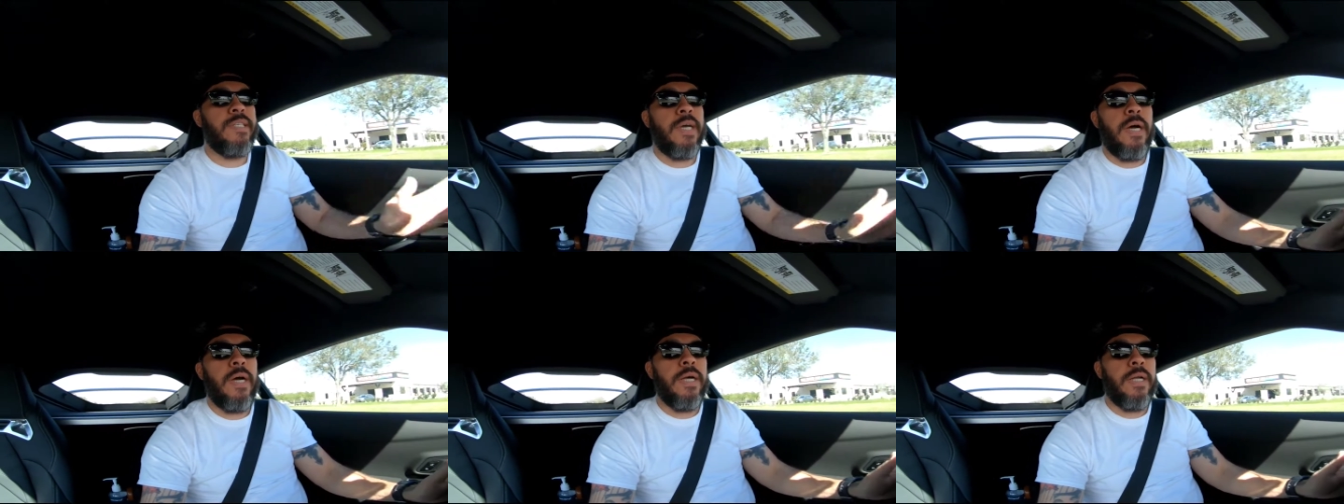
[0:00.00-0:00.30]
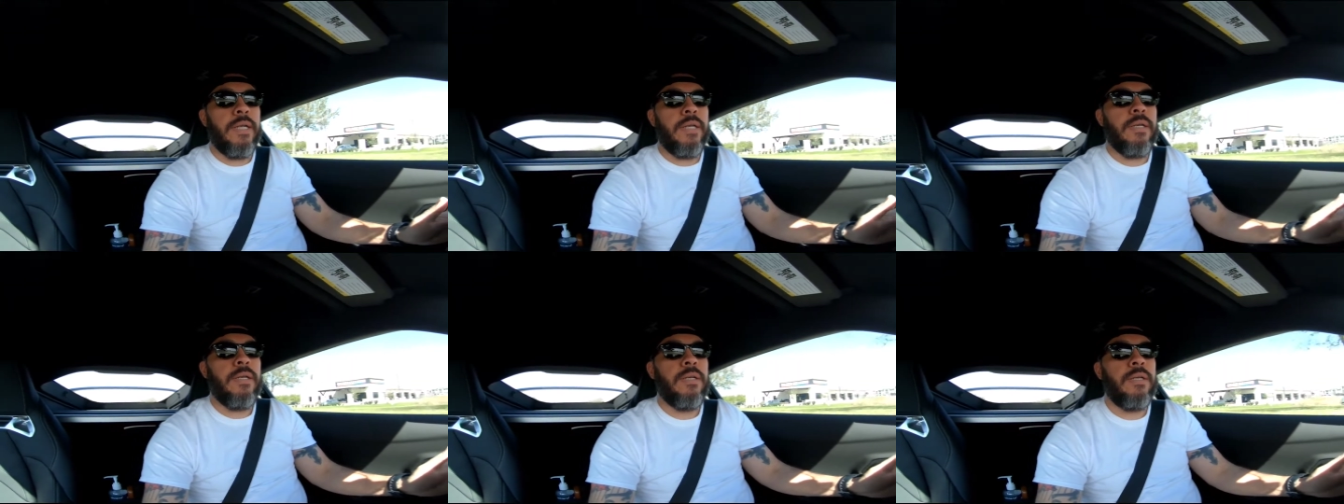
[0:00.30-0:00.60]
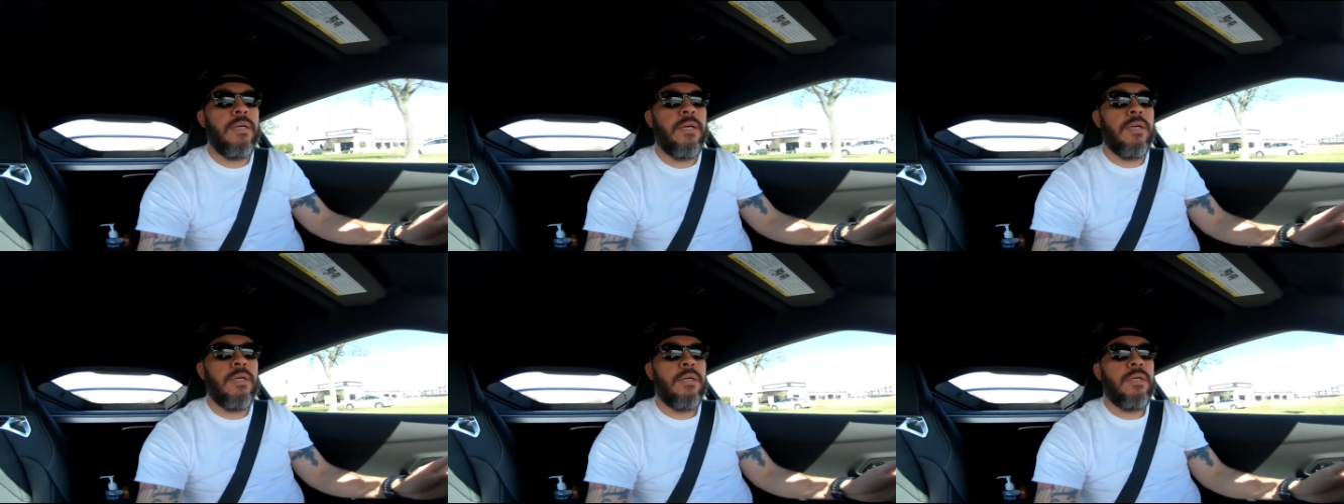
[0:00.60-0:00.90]

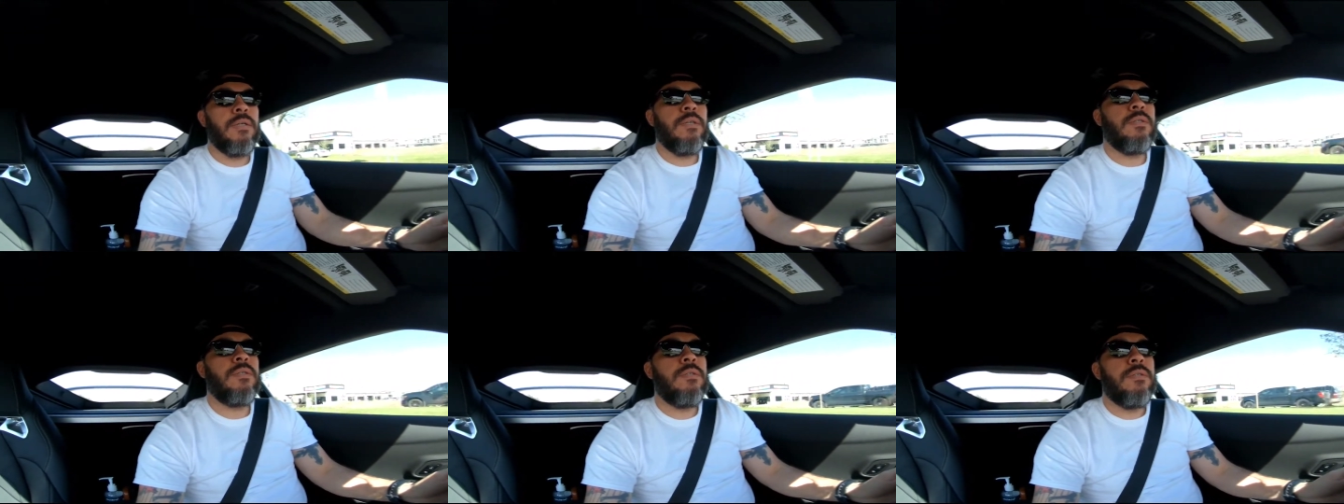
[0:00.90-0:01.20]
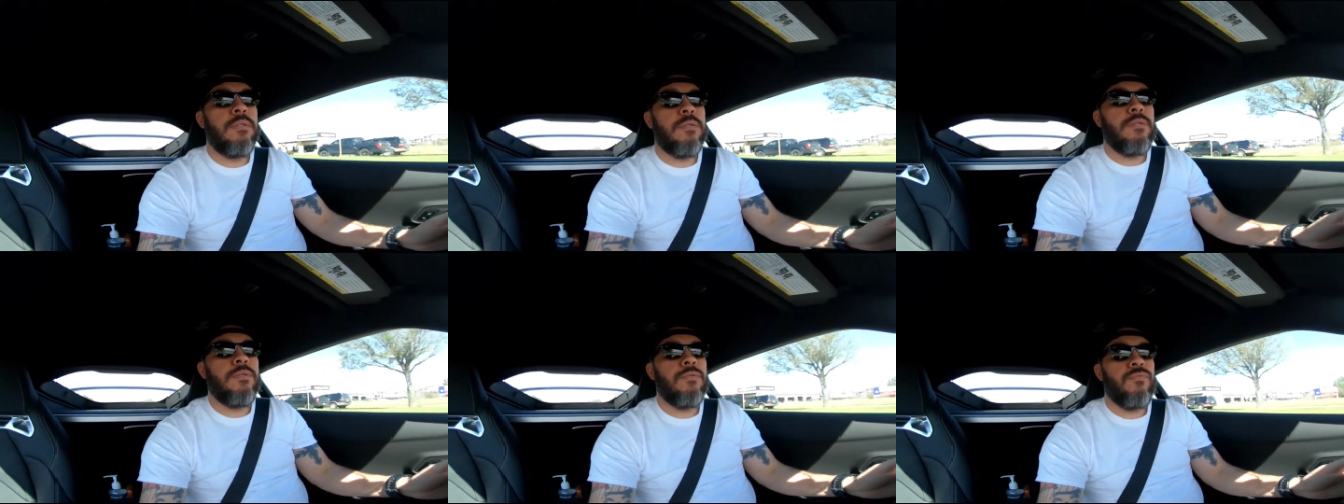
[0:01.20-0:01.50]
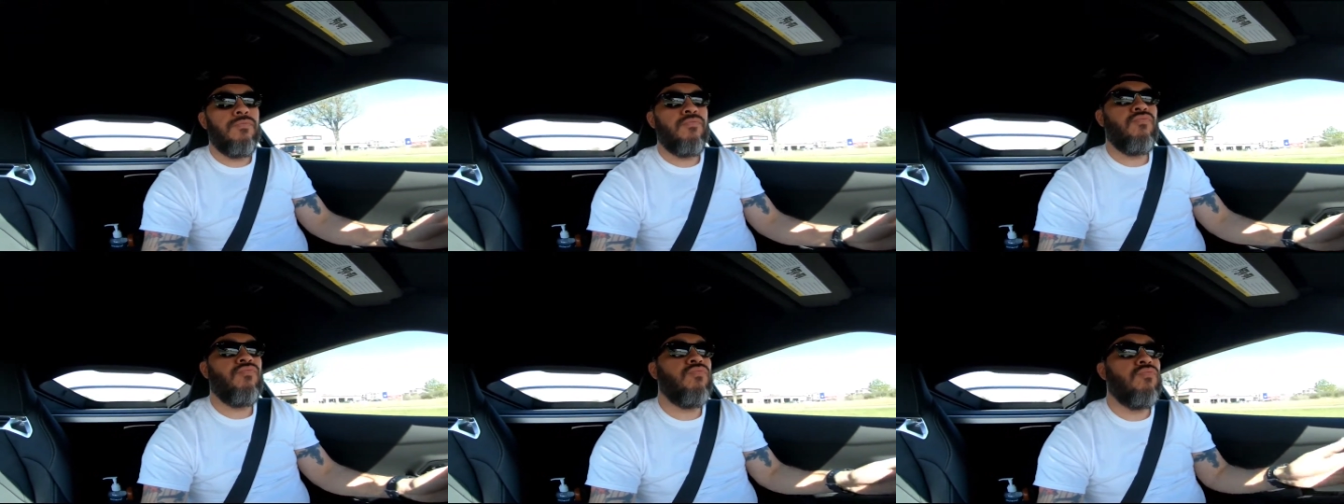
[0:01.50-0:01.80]

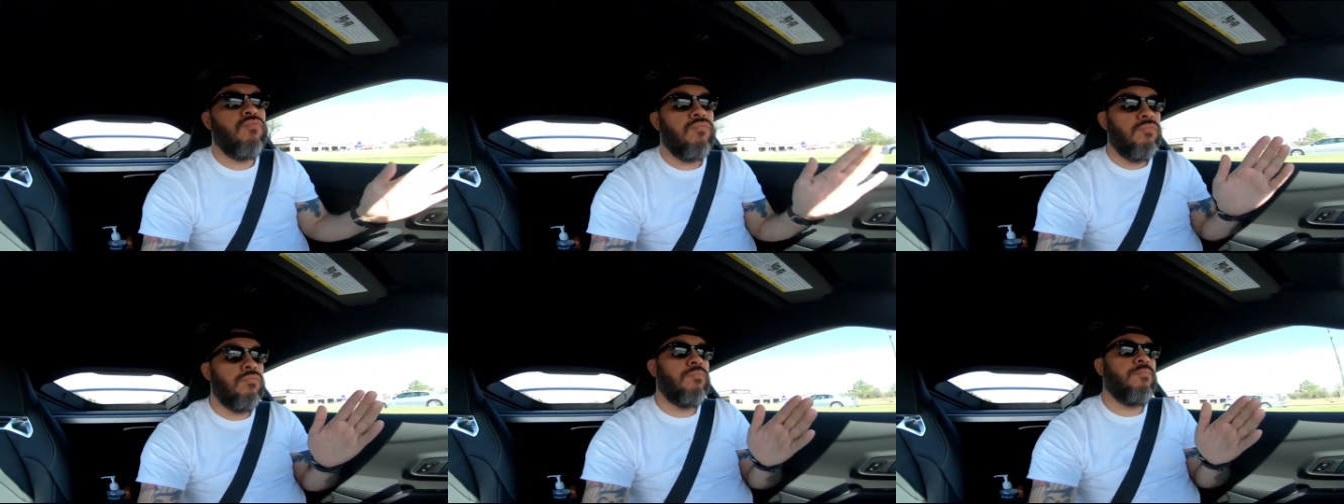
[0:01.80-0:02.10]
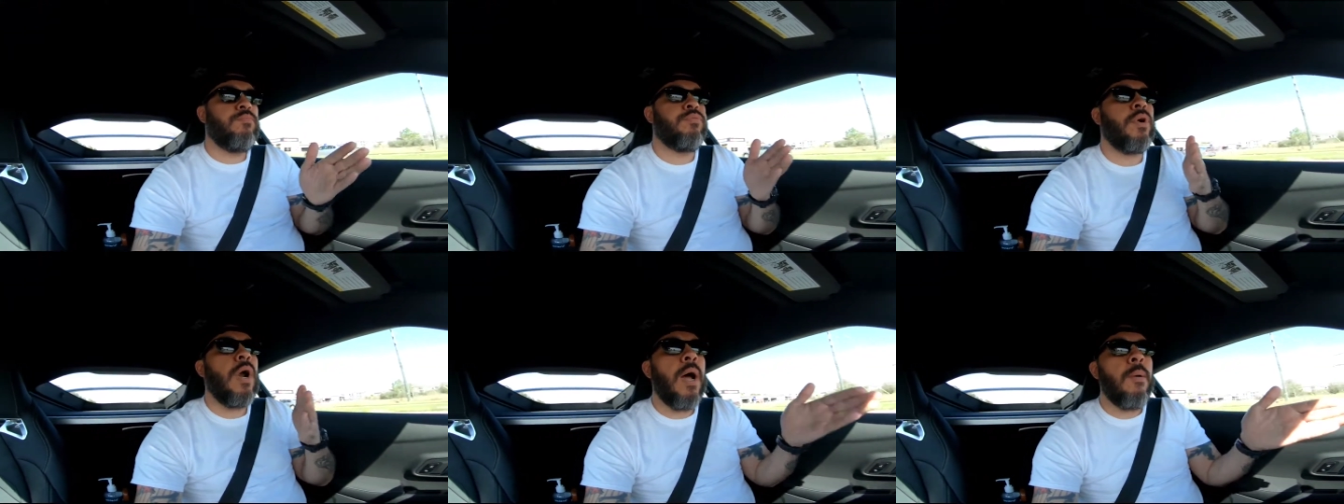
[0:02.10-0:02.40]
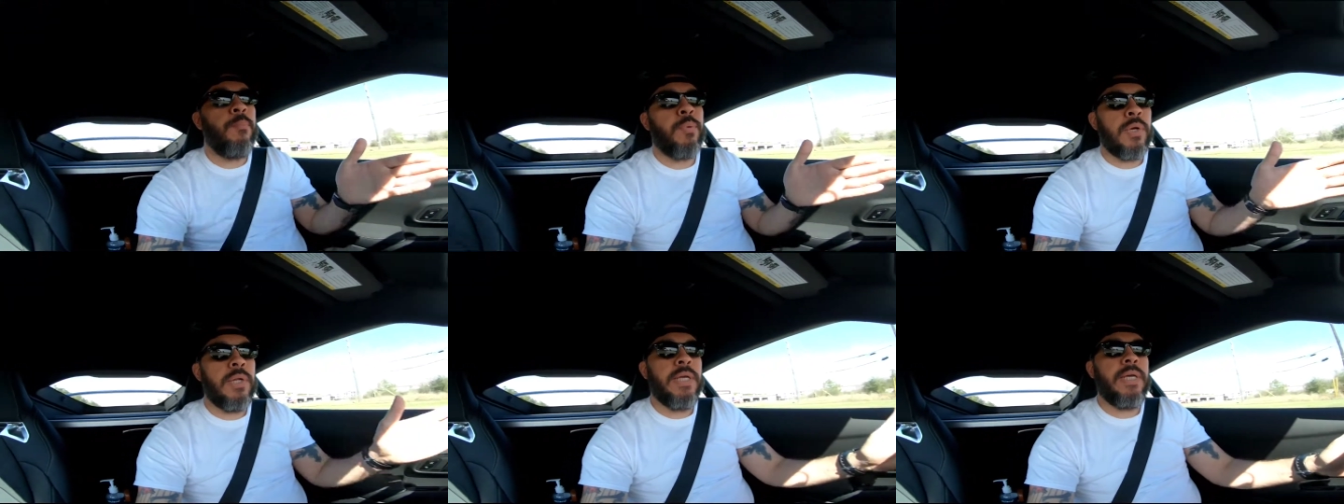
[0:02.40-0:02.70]
done
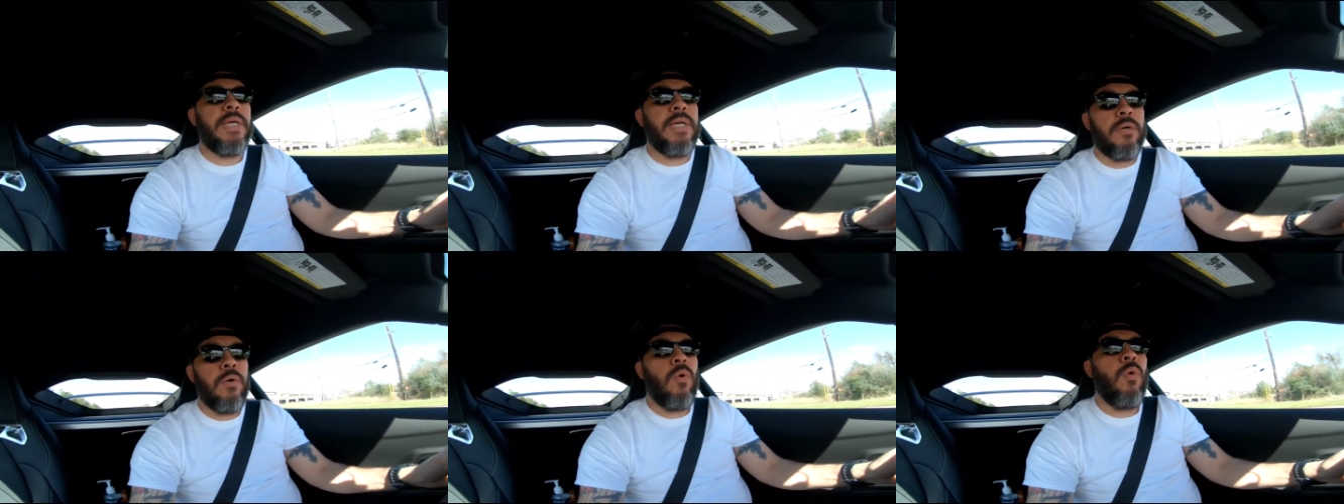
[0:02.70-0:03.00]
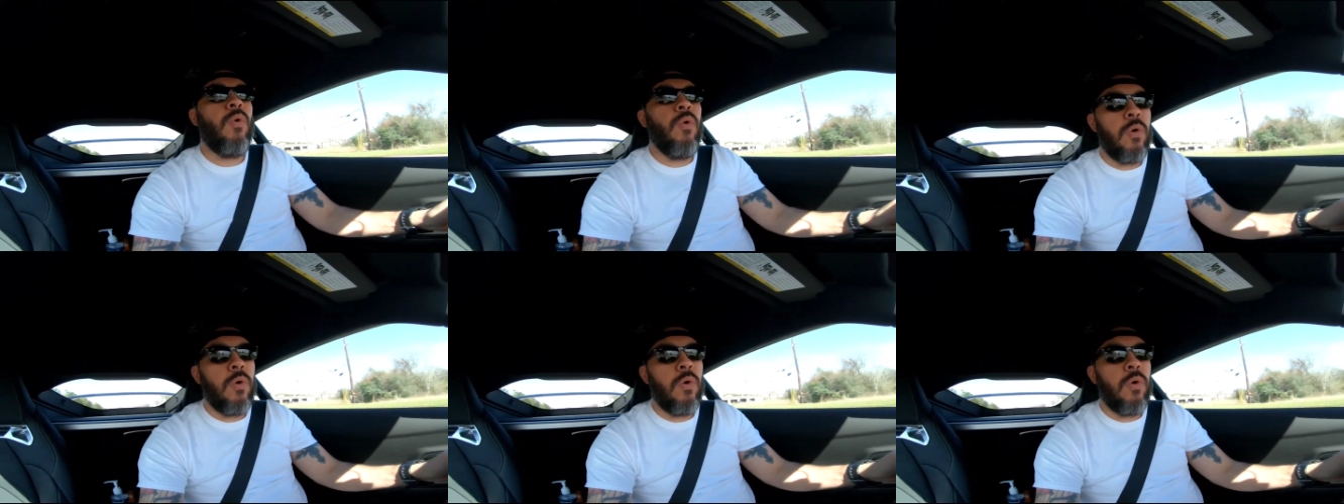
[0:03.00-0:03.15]
properly